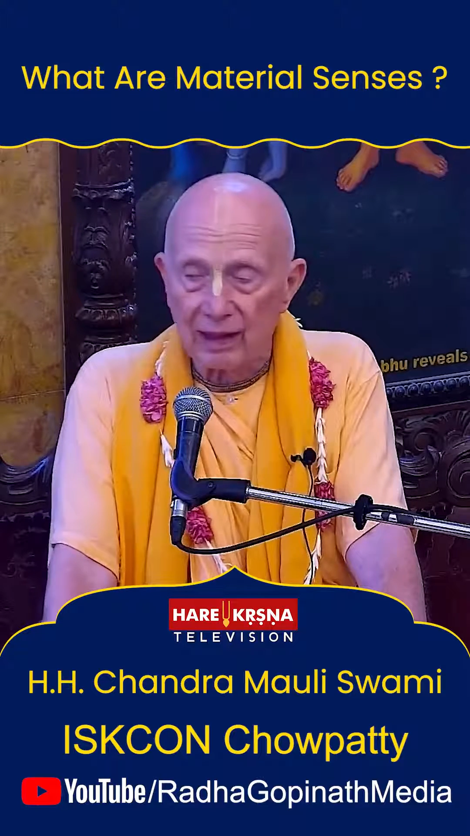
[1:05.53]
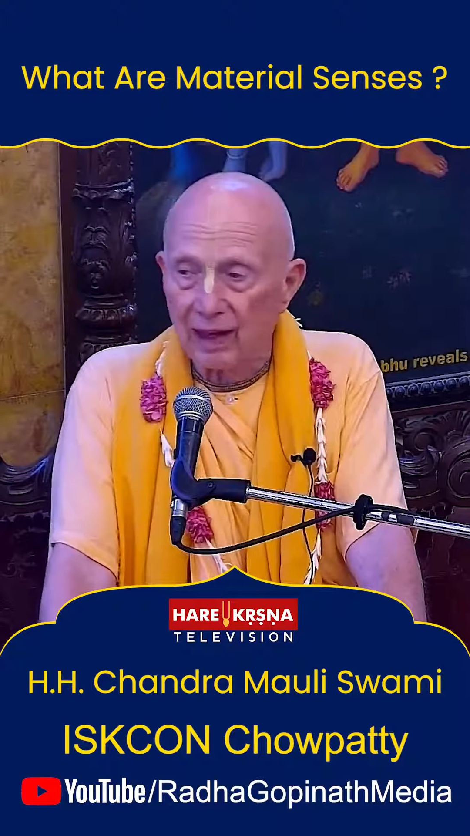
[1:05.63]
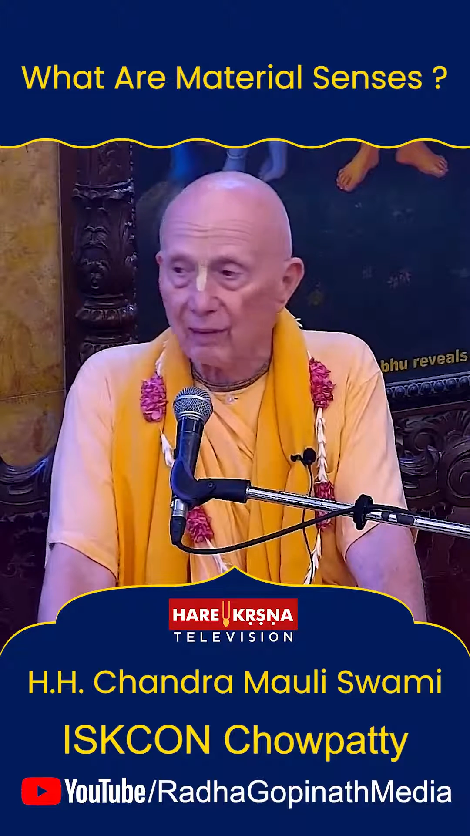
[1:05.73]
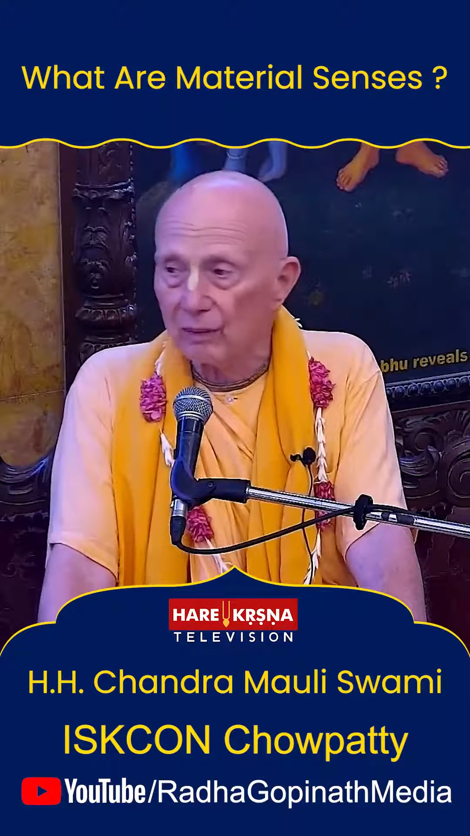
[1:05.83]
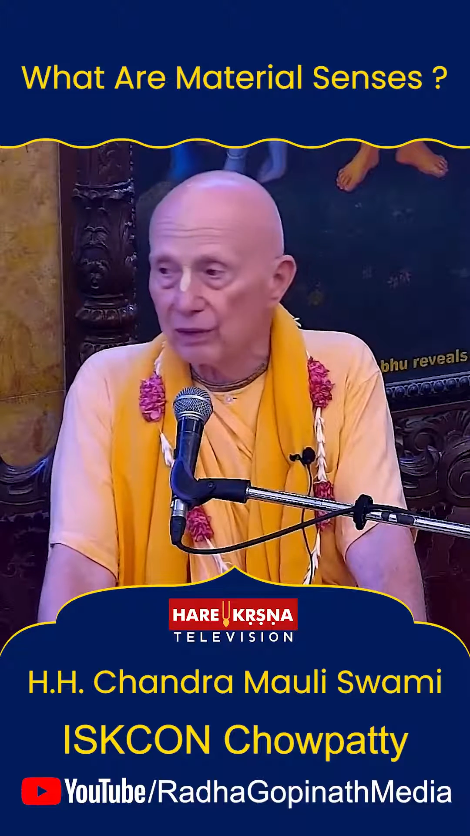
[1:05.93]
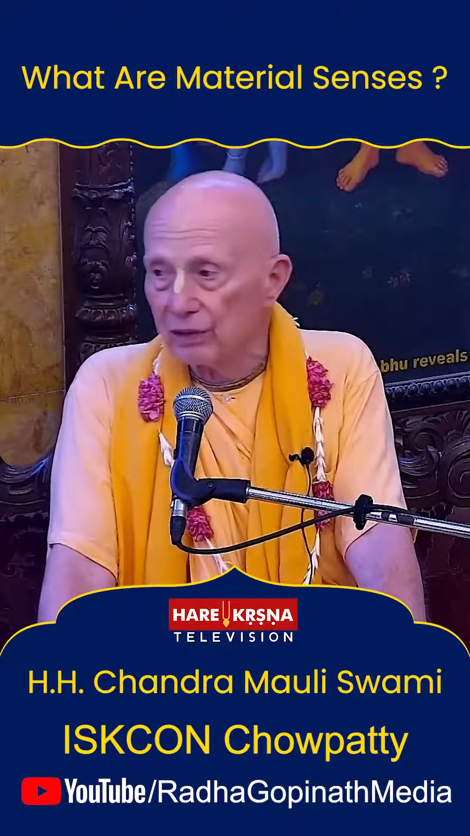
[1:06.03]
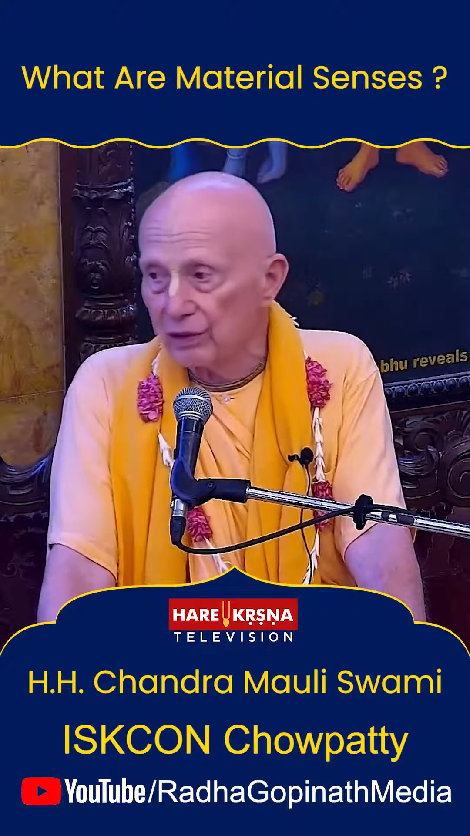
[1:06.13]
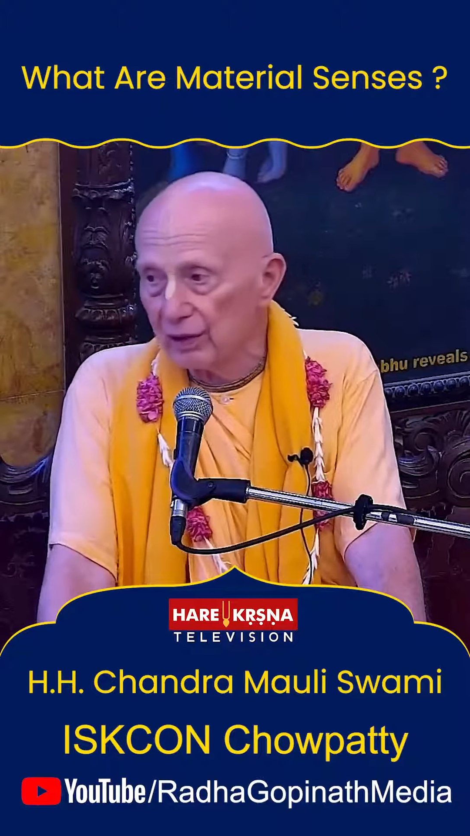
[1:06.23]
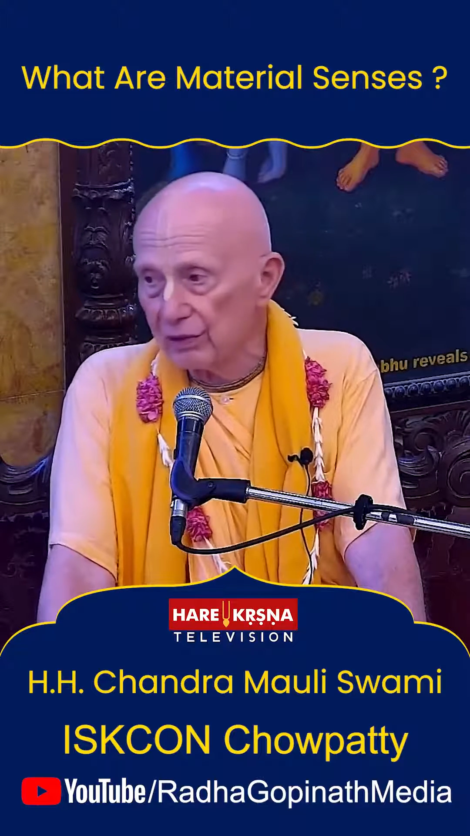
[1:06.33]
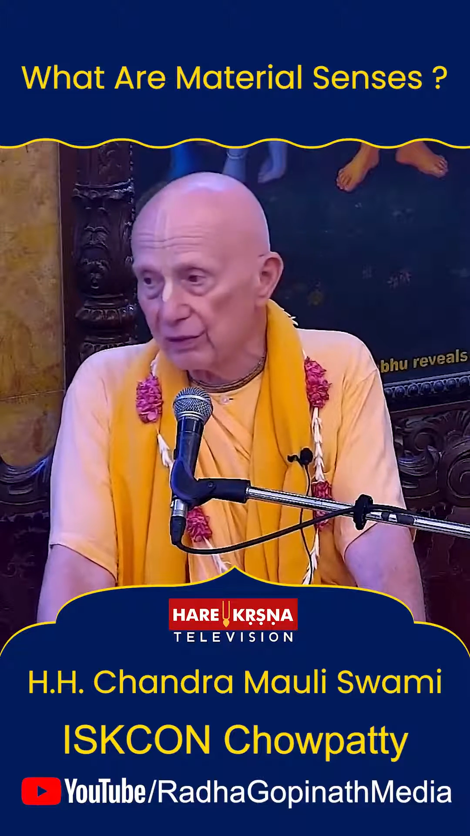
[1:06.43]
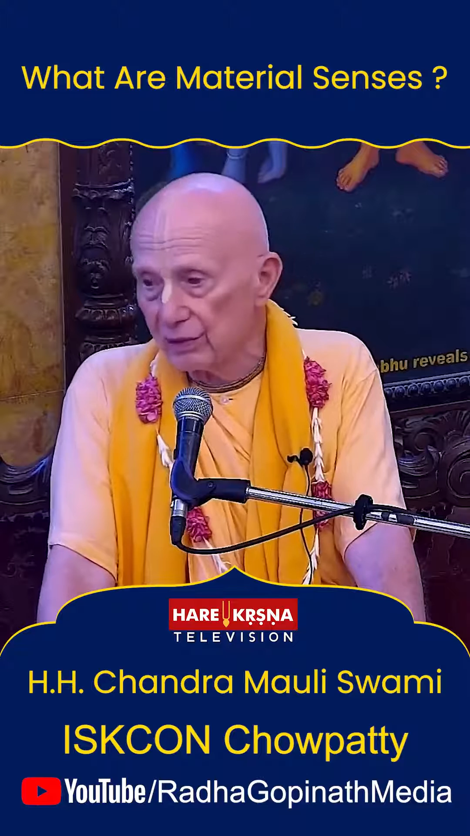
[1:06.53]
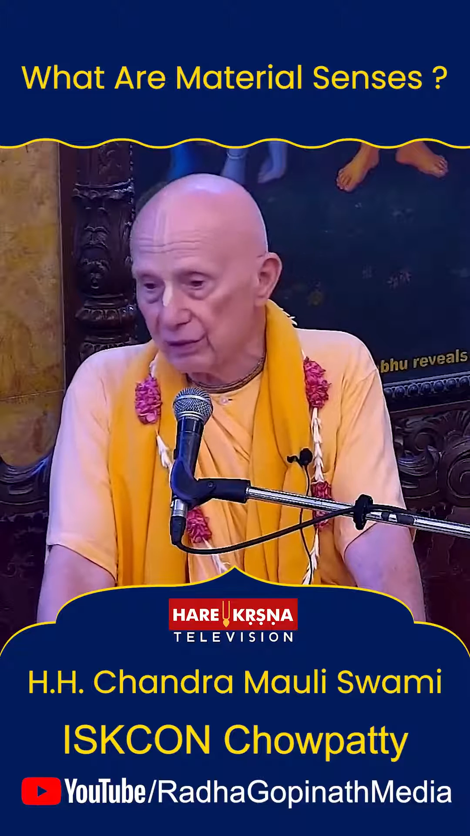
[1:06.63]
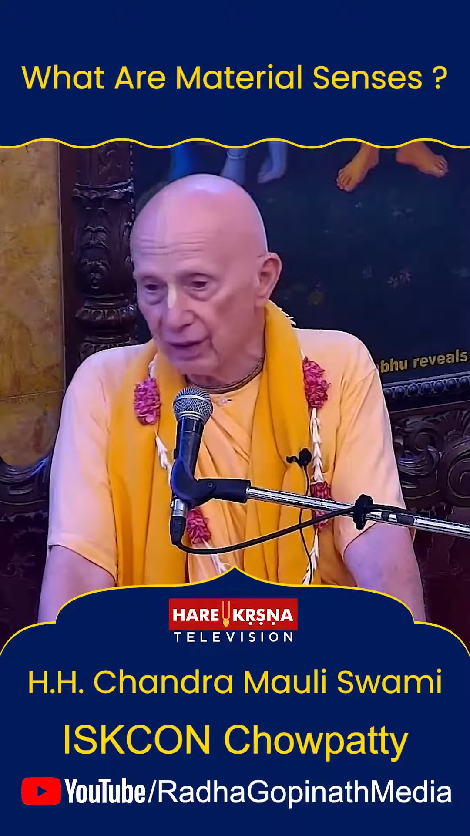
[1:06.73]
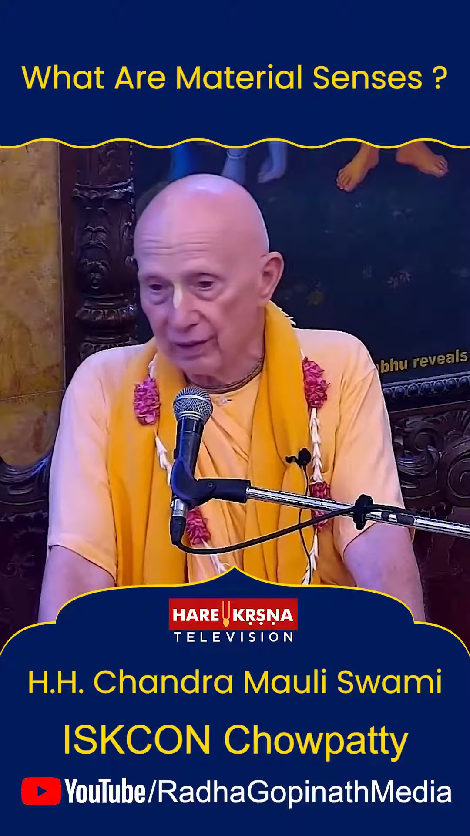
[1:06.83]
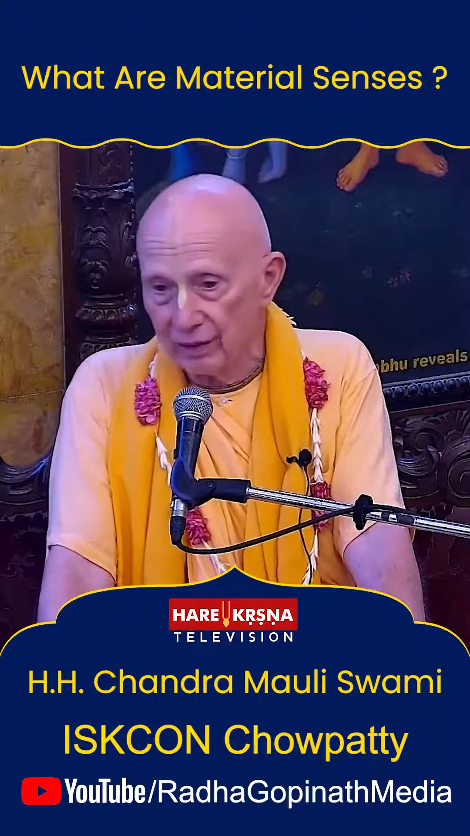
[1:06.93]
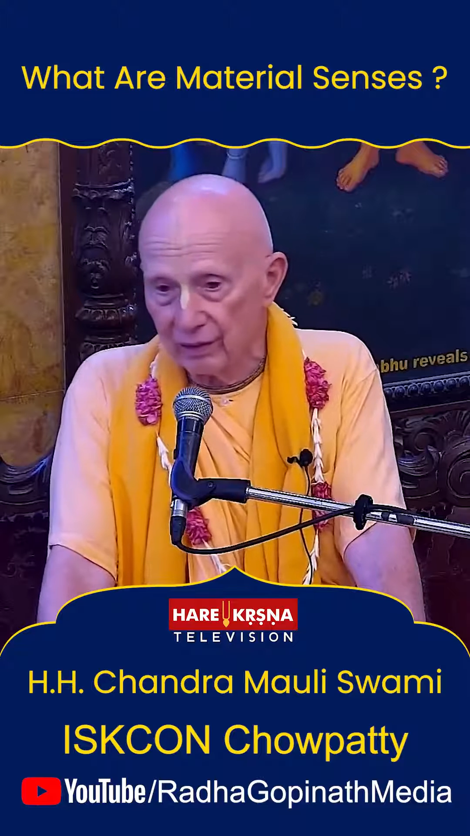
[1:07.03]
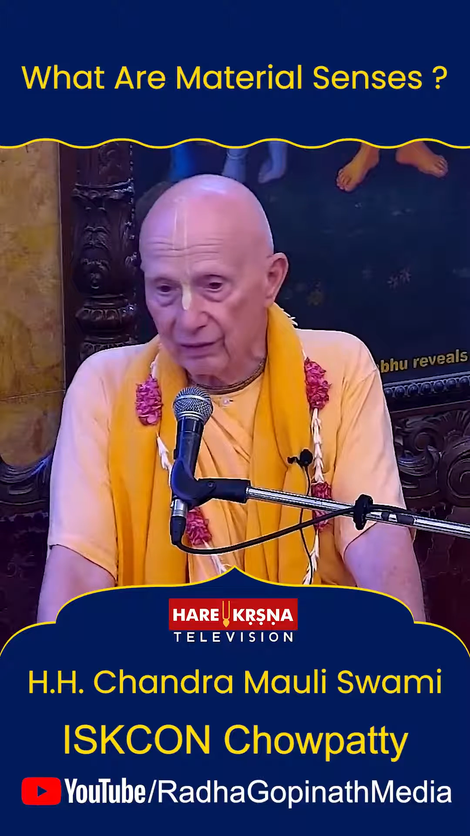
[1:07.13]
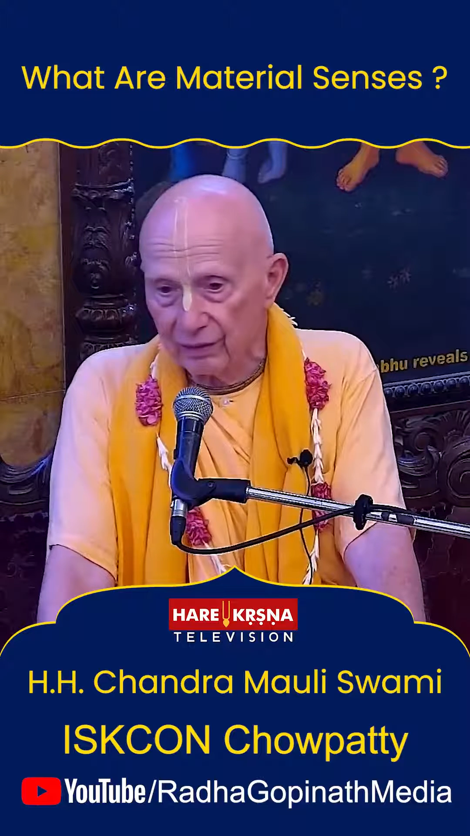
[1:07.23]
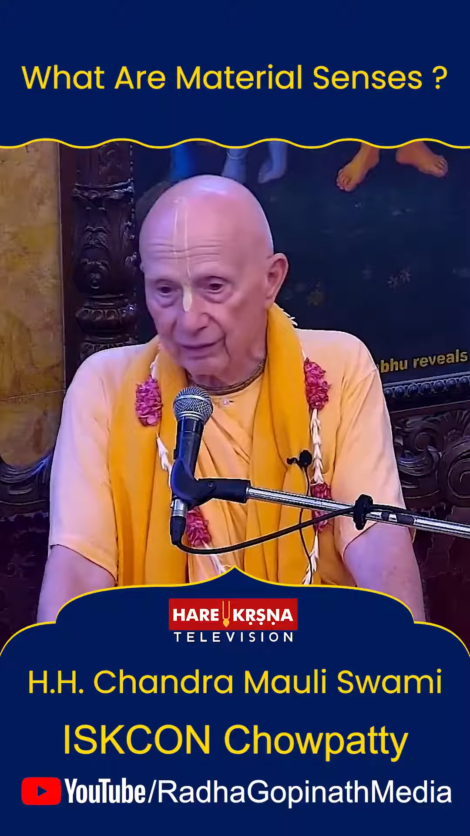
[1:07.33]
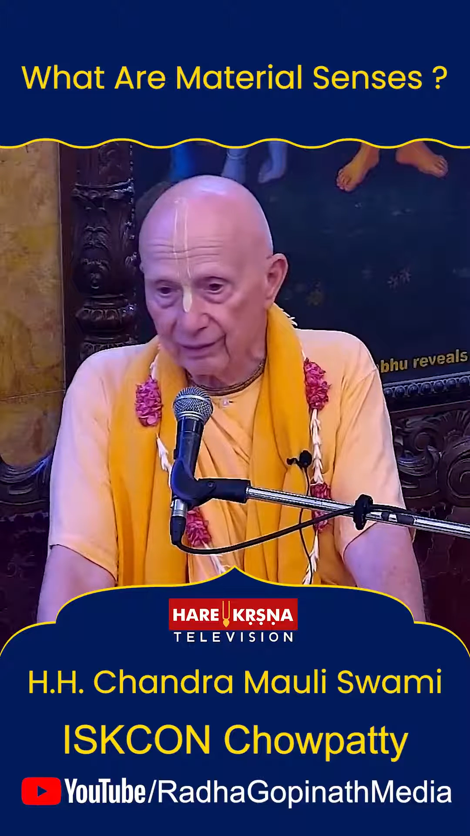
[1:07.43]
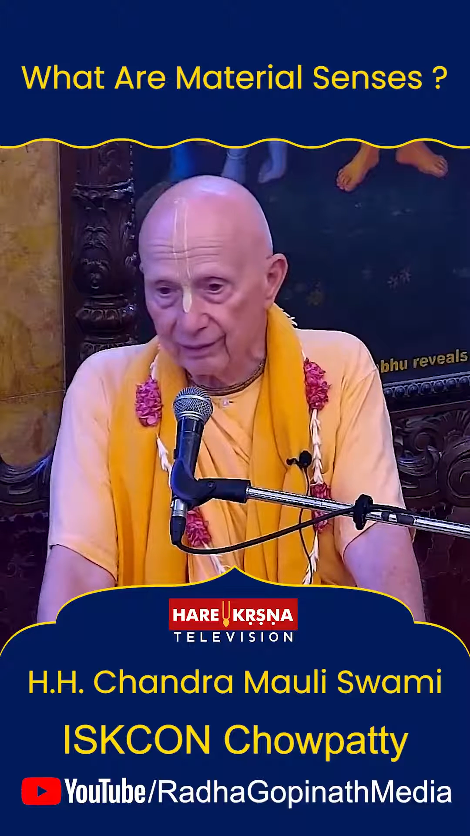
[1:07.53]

that which doesn't change.